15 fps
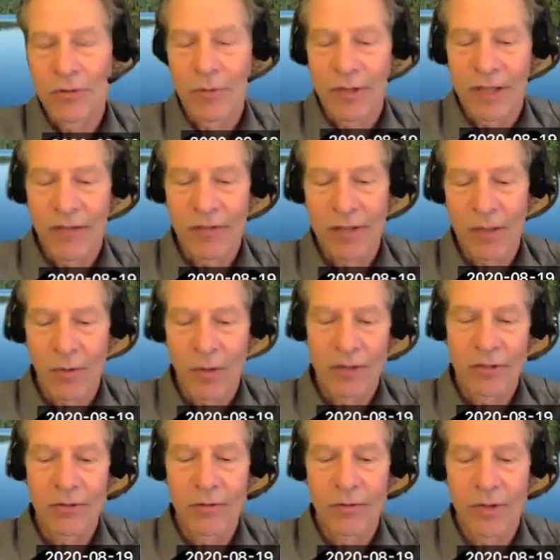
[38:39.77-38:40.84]
So we'll definitely
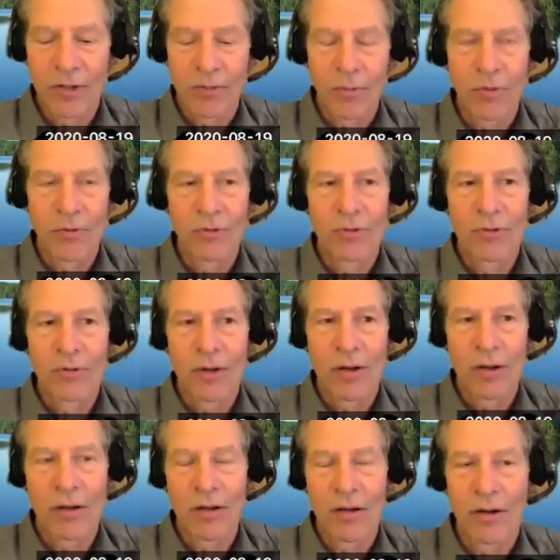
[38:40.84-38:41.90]
want to expose
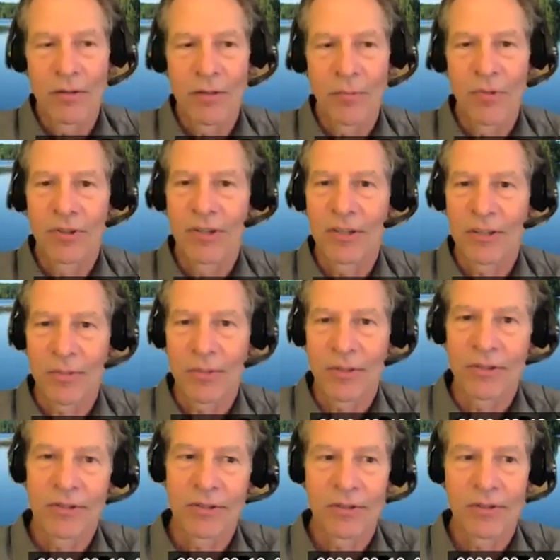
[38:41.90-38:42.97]
uh, our, the
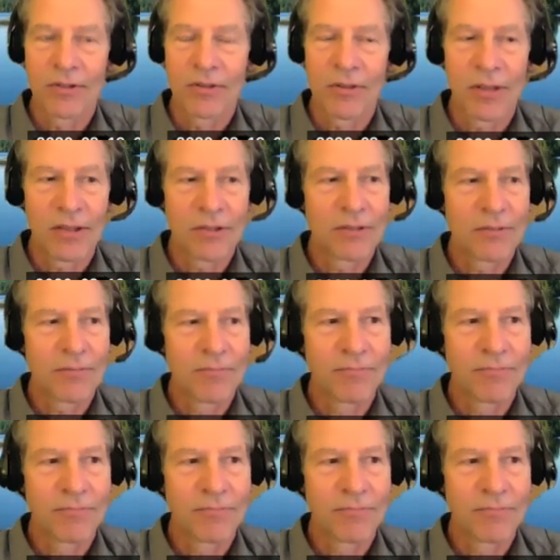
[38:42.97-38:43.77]
participants to this.